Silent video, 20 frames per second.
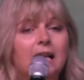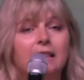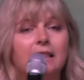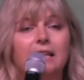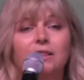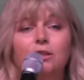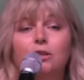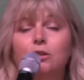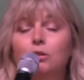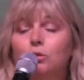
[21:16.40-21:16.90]

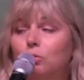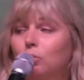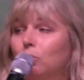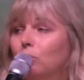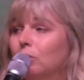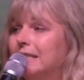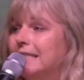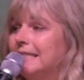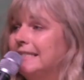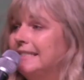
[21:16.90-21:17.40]
that the
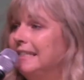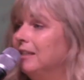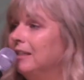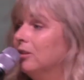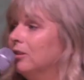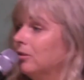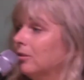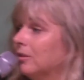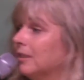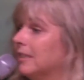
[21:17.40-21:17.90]
Lord
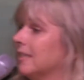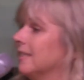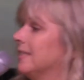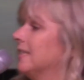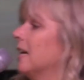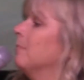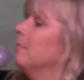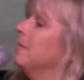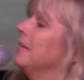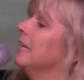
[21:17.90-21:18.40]
sealed
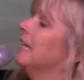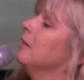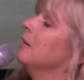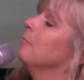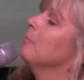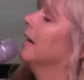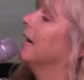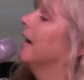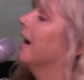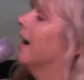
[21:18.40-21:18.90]
something in
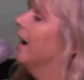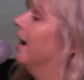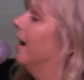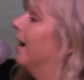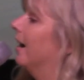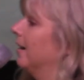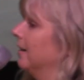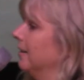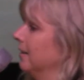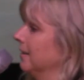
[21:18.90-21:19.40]
my
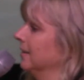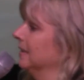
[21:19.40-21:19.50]
heart,